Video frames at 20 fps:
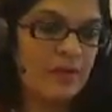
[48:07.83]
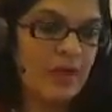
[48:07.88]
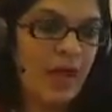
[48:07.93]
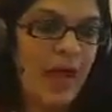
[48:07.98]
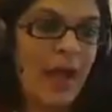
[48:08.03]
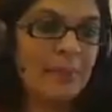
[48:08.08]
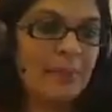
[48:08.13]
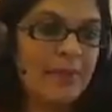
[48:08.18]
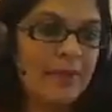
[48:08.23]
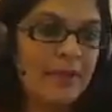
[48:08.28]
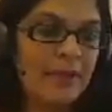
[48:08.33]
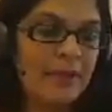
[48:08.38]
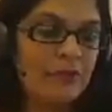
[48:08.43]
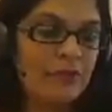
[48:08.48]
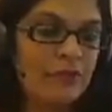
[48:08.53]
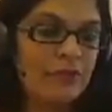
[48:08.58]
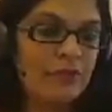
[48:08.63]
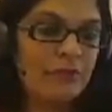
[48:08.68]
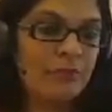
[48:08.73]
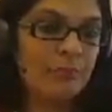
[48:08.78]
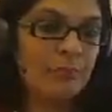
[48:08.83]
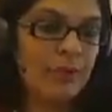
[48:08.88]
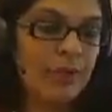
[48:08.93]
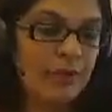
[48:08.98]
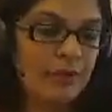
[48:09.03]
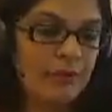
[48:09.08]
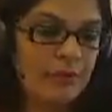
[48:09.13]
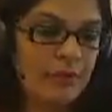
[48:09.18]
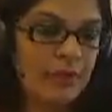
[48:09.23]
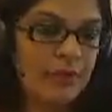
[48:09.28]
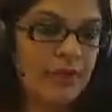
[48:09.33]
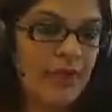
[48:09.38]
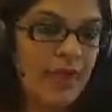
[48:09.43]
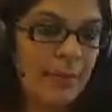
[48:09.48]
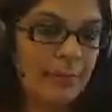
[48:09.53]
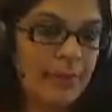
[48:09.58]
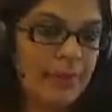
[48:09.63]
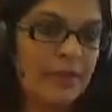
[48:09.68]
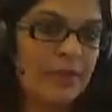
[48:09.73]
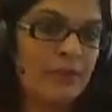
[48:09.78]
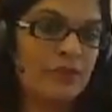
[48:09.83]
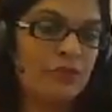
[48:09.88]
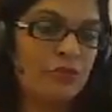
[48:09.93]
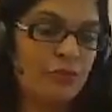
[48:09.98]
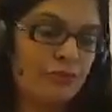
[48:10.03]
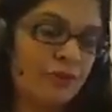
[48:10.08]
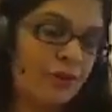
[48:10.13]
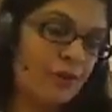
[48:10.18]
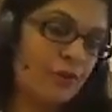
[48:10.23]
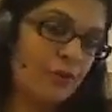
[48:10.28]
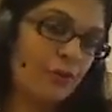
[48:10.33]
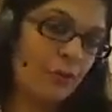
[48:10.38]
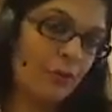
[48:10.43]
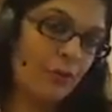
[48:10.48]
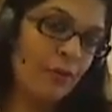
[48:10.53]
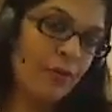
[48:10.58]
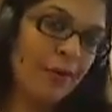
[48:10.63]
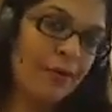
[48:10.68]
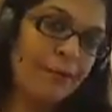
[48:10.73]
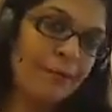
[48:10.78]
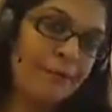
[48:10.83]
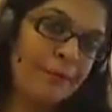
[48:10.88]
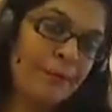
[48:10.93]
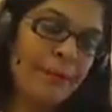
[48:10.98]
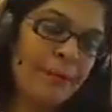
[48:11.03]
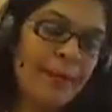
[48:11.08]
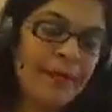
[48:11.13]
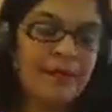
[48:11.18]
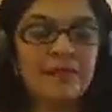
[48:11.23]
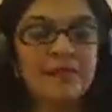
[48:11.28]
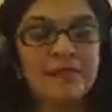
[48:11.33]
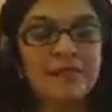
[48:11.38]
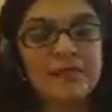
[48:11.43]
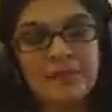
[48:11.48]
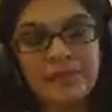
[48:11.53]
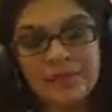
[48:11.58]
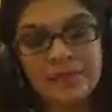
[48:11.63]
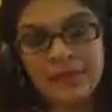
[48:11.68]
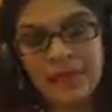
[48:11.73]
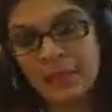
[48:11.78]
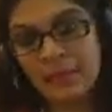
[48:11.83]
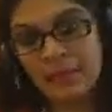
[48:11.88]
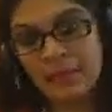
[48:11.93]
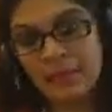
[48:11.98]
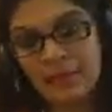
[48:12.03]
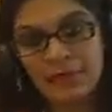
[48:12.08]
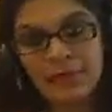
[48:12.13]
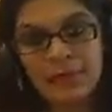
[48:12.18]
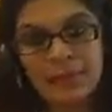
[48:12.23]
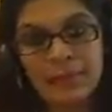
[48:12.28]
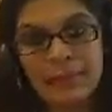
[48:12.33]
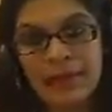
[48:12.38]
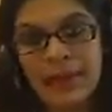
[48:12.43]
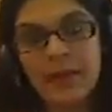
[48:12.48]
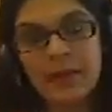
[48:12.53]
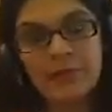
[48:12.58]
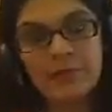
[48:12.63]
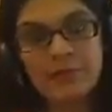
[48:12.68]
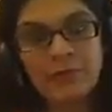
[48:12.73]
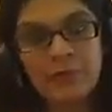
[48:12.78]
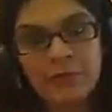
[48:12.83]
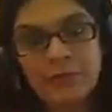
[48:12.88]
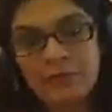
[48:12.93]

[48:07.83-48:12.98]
The application period, the application window remains the same if you're applying for the